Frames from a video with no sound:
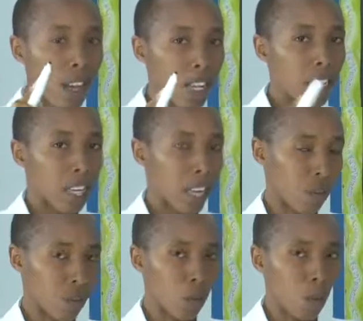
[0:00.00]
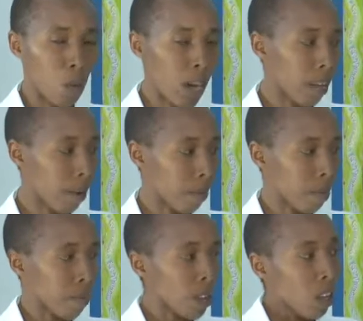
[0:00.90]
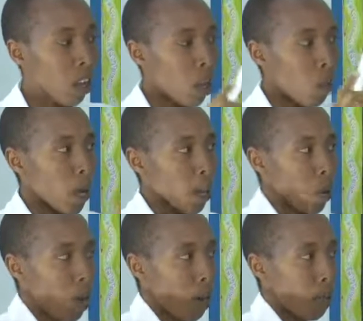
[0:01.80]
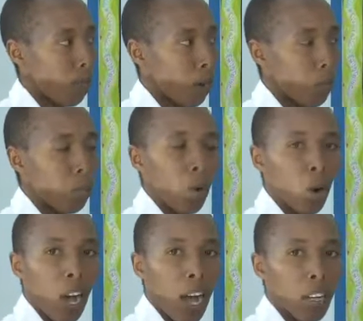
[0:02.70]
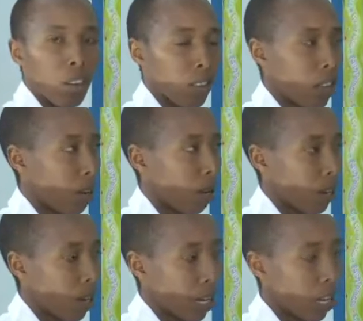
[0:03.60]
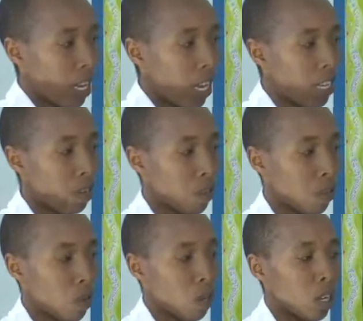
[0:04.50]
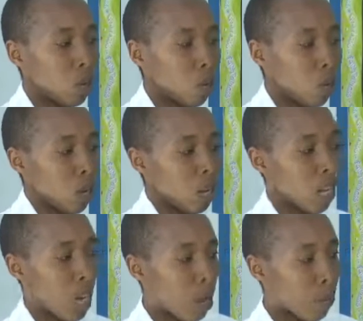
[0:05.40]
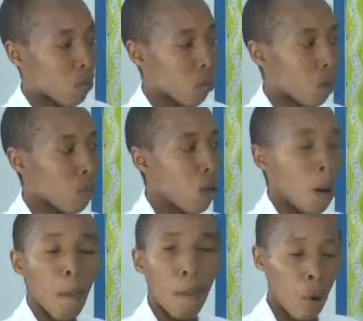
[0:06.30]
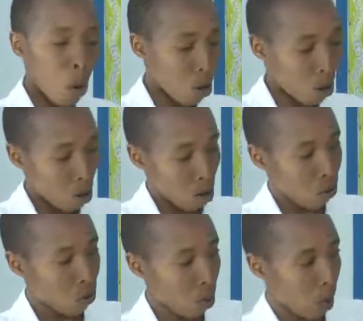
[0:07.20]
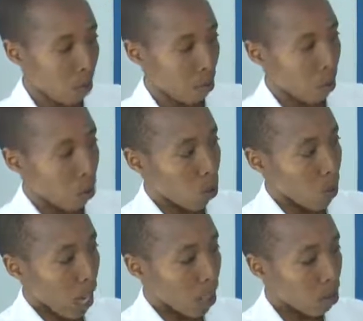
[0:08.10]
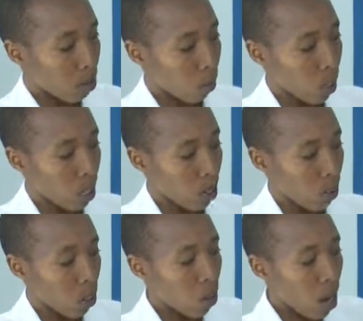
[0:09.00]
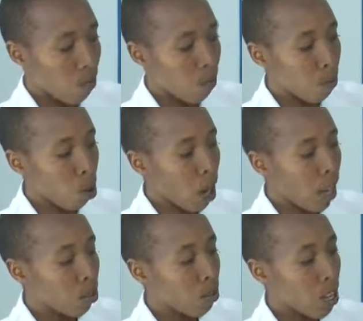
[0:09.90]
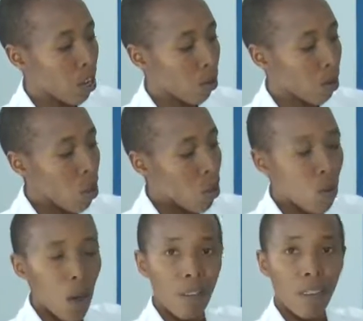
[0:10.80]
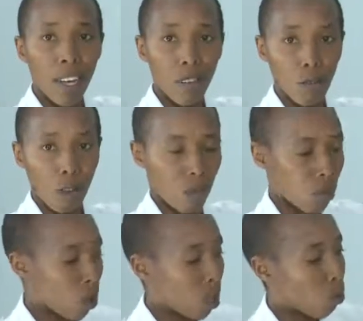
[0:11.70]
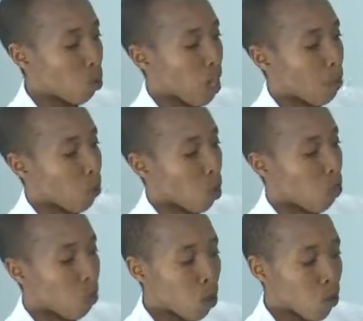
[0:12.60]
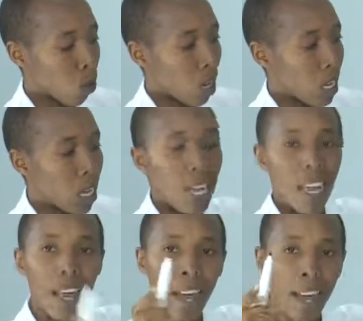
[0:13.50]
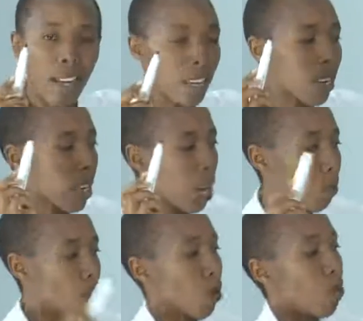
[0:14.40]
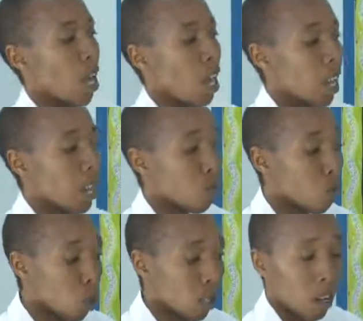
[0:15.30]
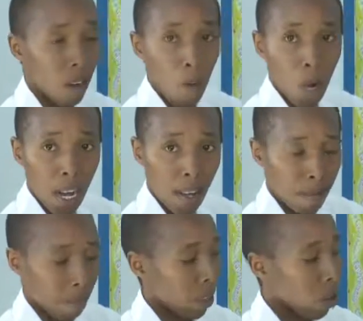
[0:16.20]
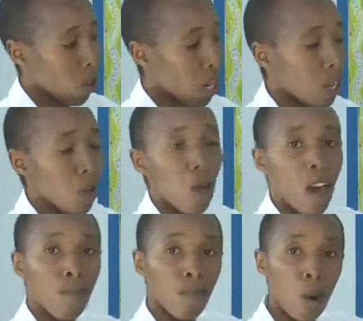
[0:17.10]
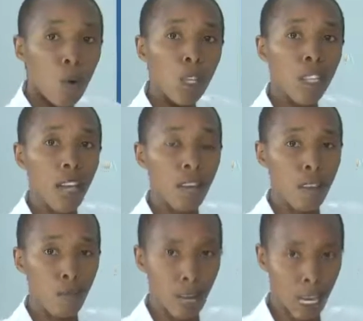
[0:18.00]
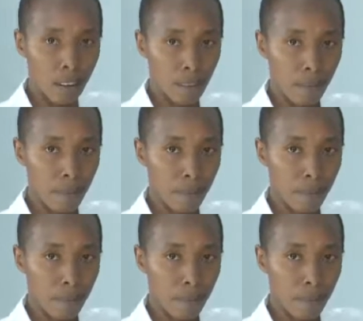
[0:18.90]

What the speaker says: ADH. Why? When you have more aldosterone, then it means you need to reabsorb more salts, because at this point, when you have more aldosterone, you have less salts. So you need to reabsorb more salt and reabsorb less water. Why? Already you have more water in the blood.